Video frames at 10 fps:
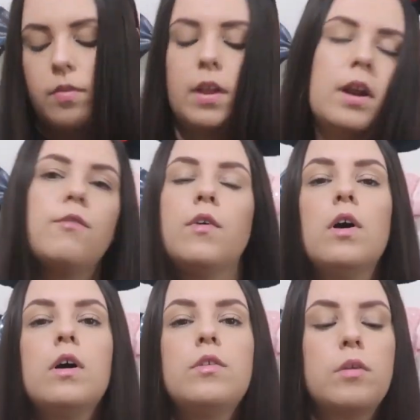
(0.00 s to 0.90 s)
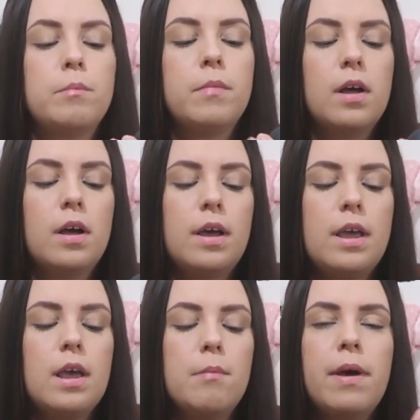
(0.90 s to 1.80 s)
Then I've got
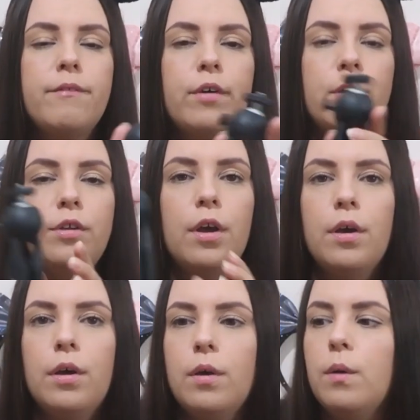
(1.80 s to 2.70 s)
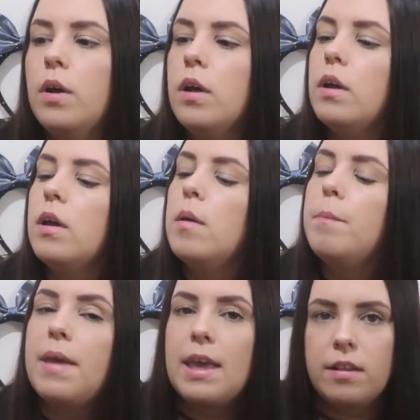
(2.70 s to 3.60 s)
my Manfrotto
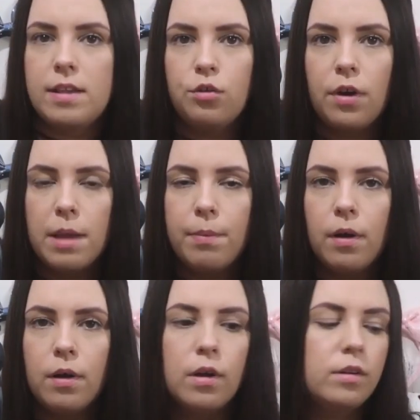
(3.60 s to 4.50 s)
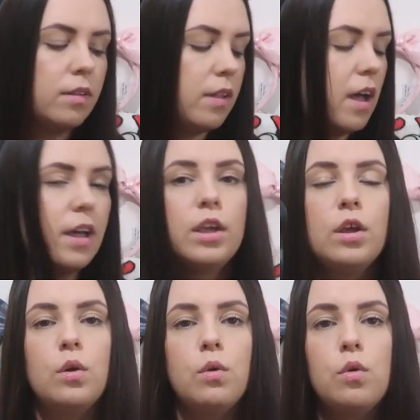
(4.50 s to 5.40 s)
Pixie tripod that I
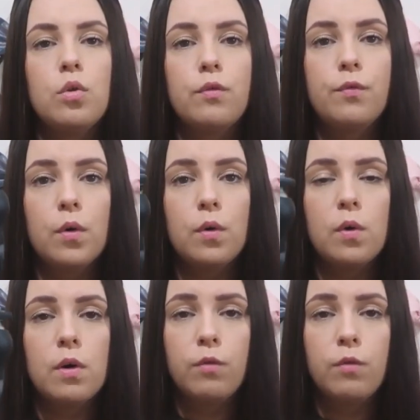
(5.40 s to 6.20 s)
use for